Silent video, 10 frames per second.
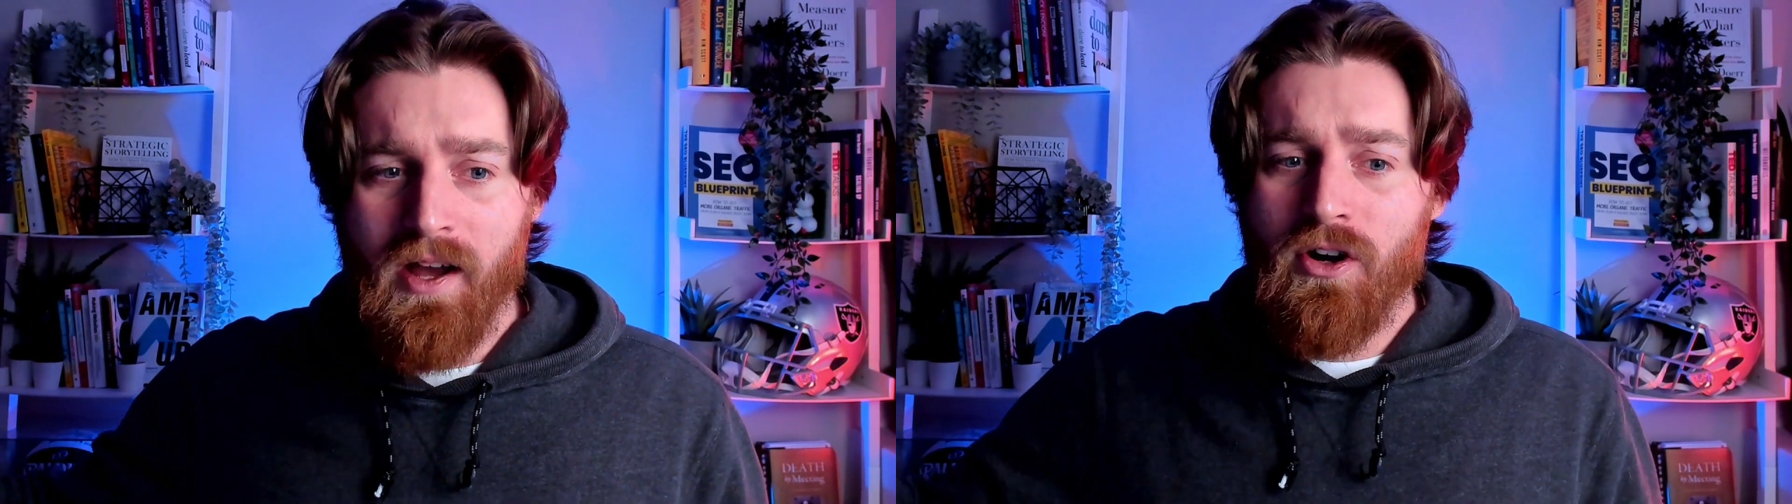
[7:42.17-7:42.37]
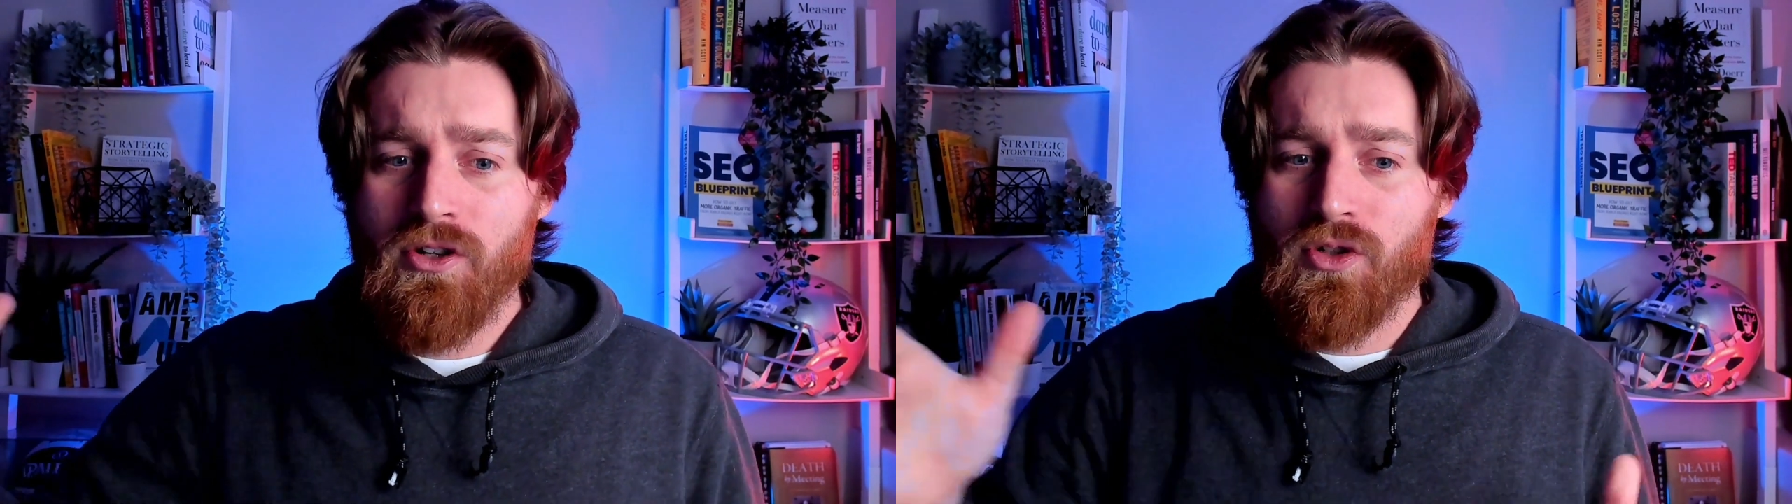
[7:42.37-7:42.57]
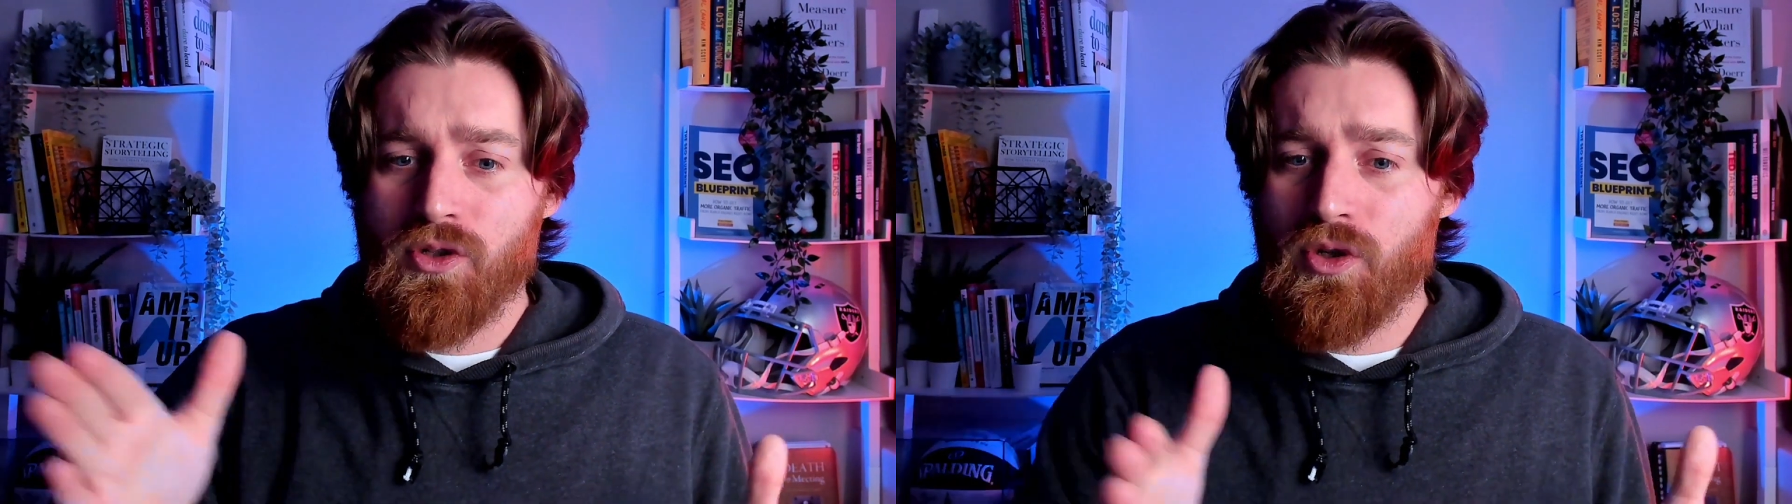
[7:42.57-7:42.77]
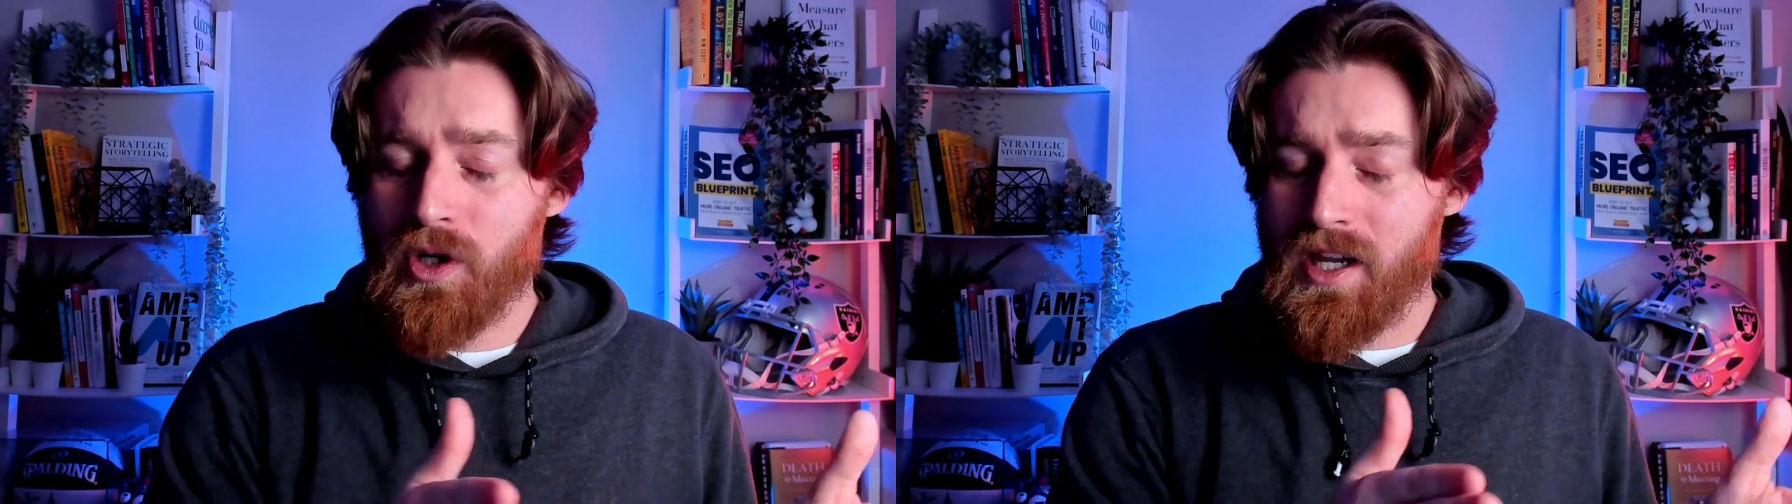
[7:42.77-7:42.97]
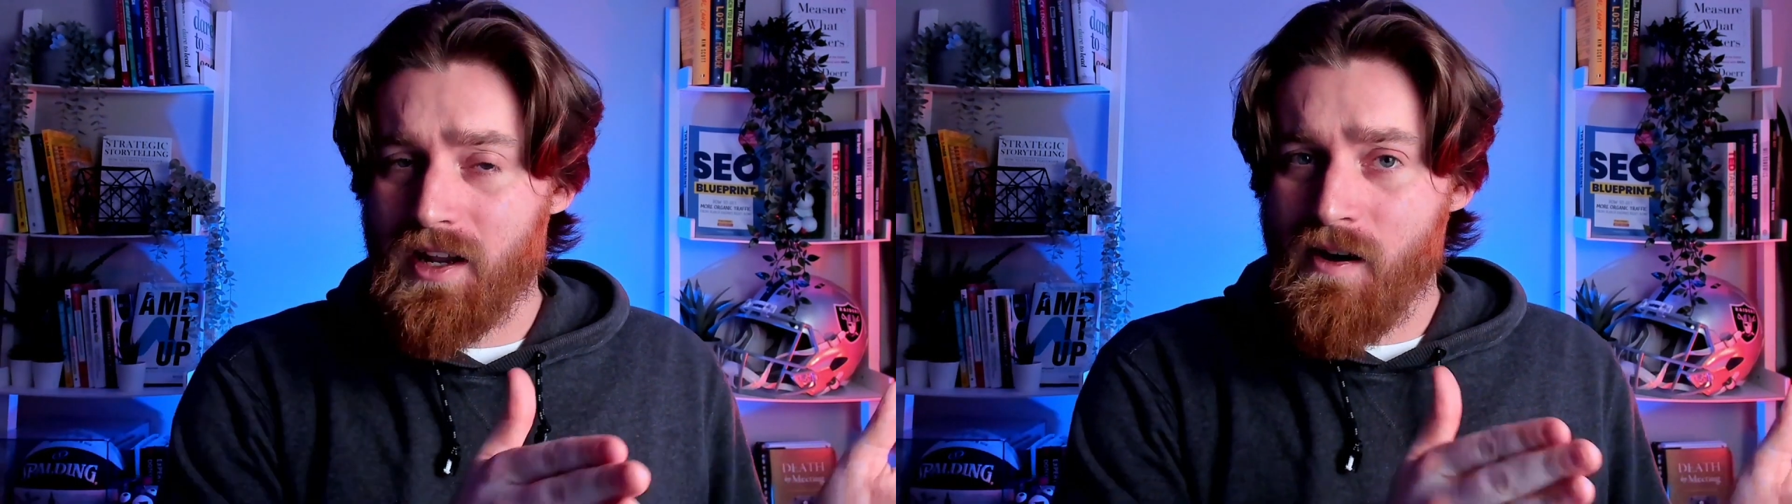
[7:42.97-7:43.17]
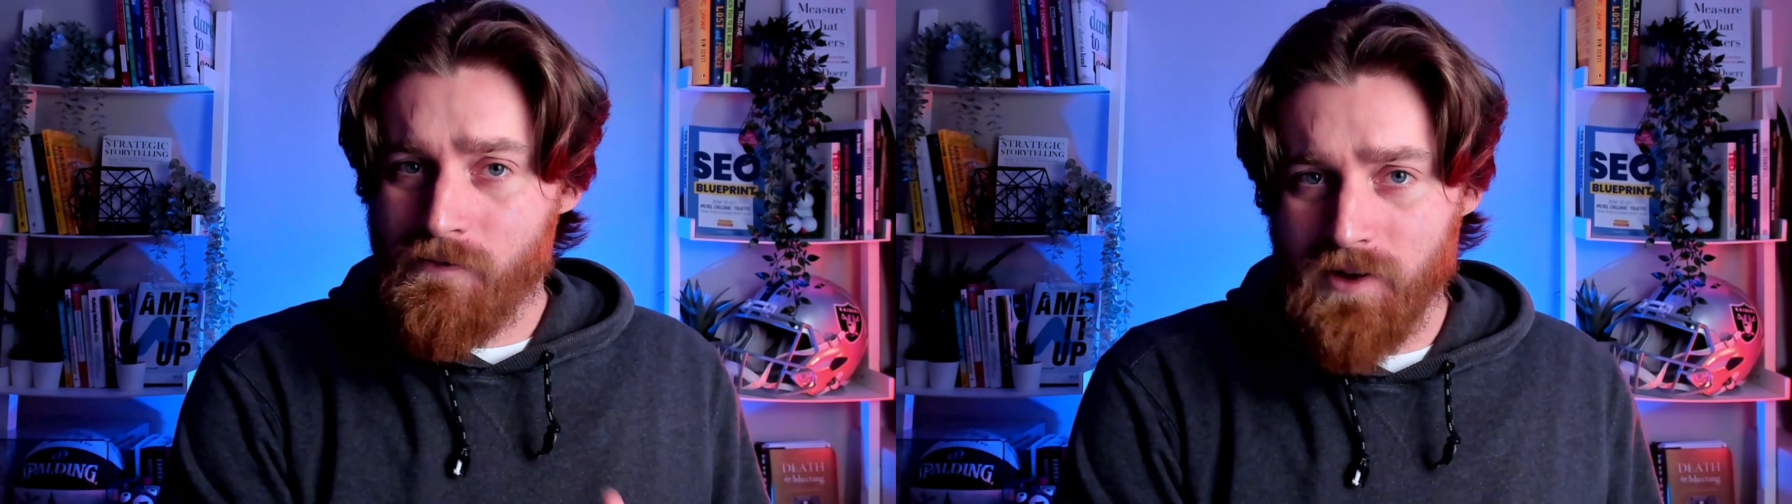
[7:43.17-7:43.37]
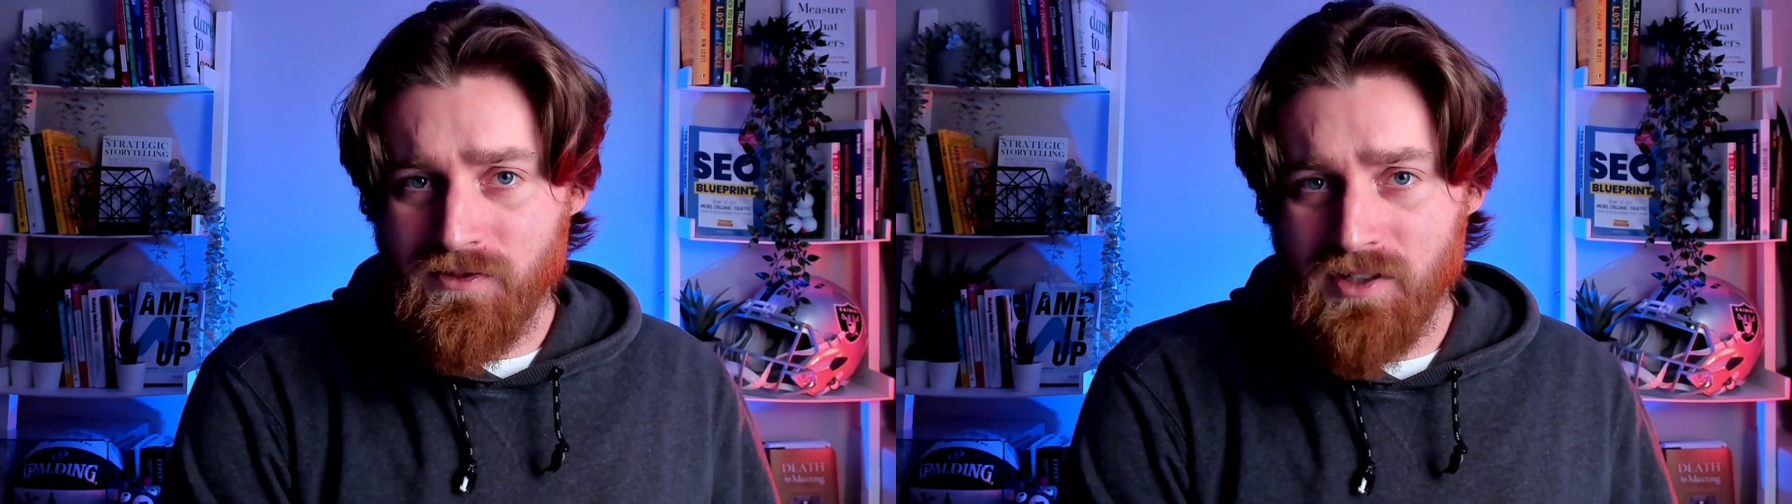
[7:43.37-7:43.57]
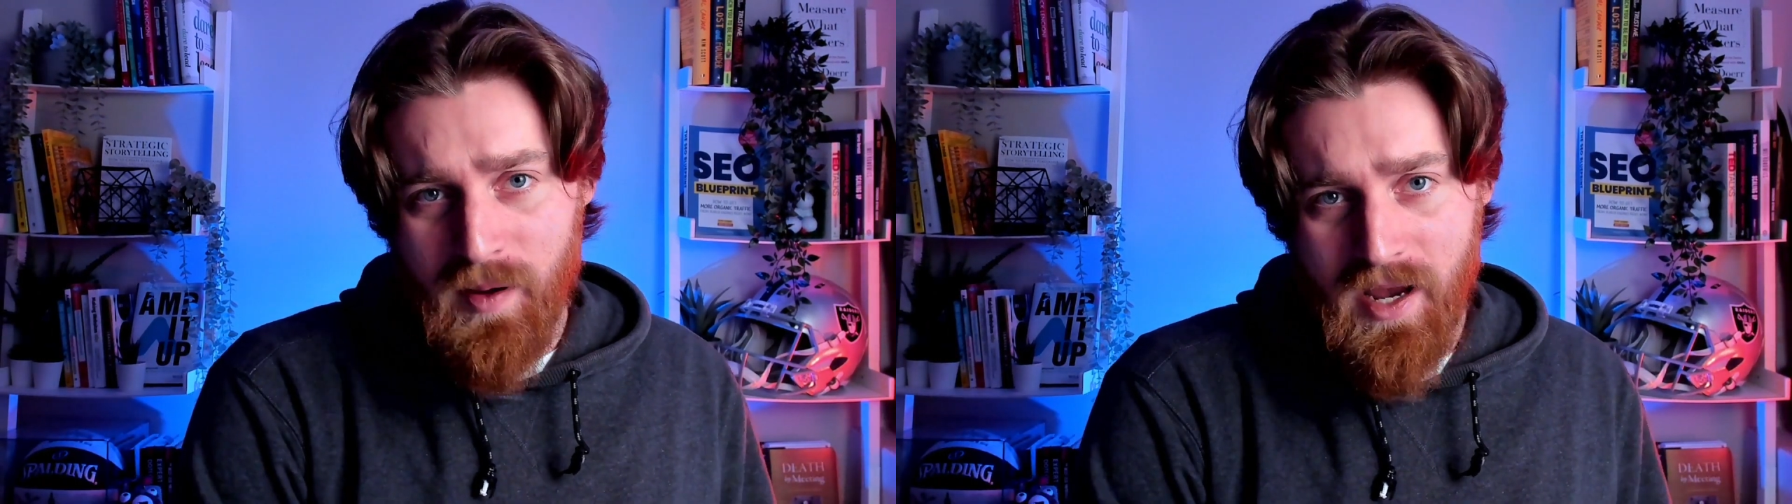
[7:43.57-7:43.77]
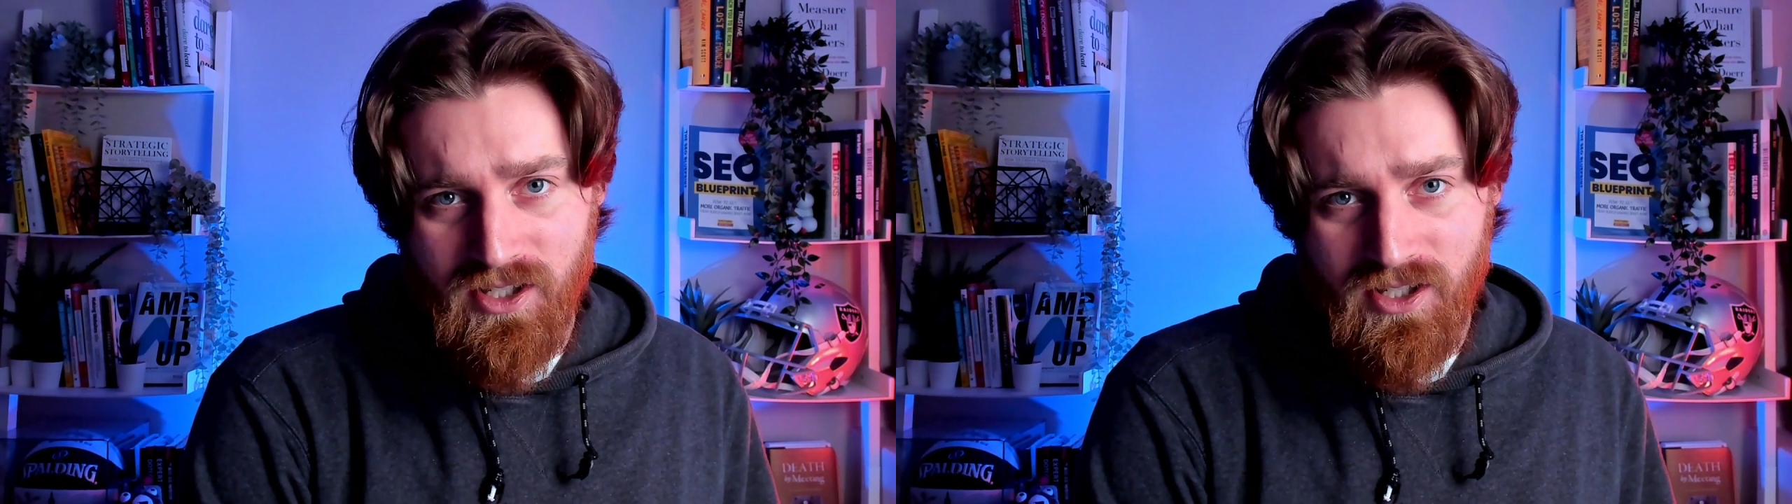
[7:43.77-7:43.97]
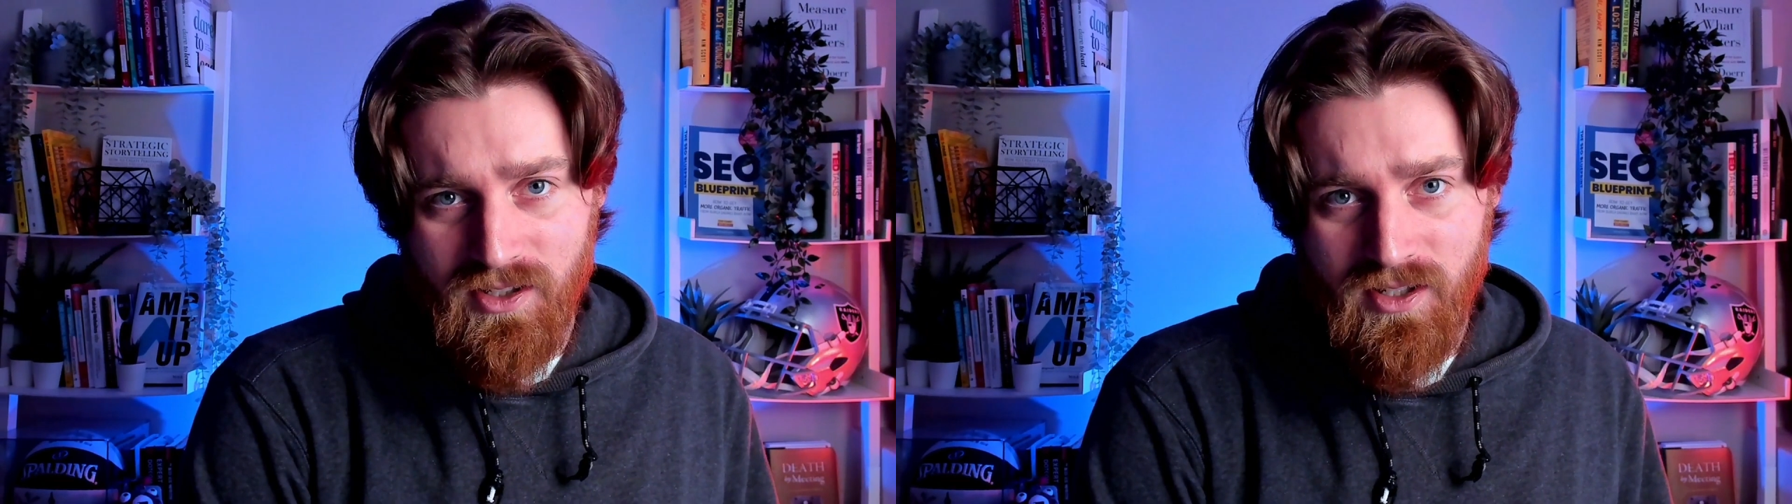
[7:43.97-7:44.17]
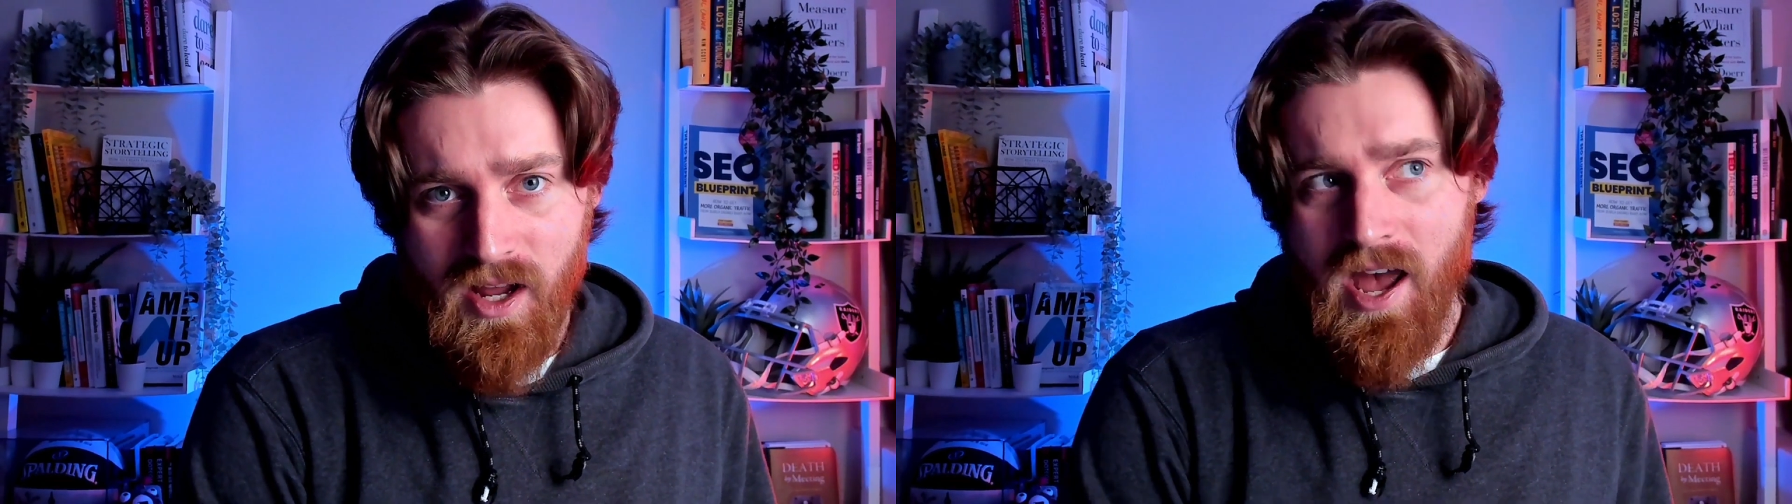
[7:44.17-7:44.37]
So you create 50 pages